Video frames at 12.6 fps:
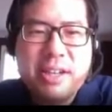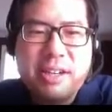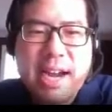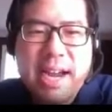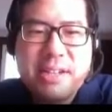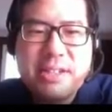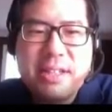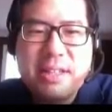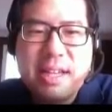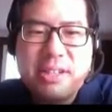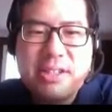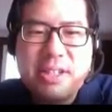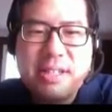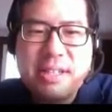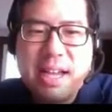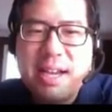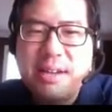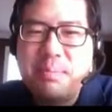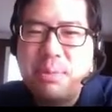interaction that just
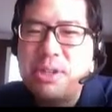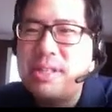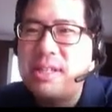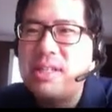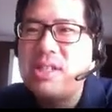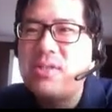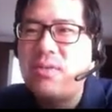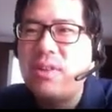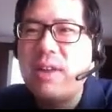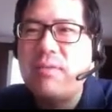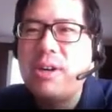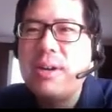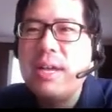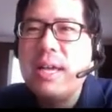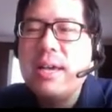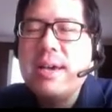kind of persists forever.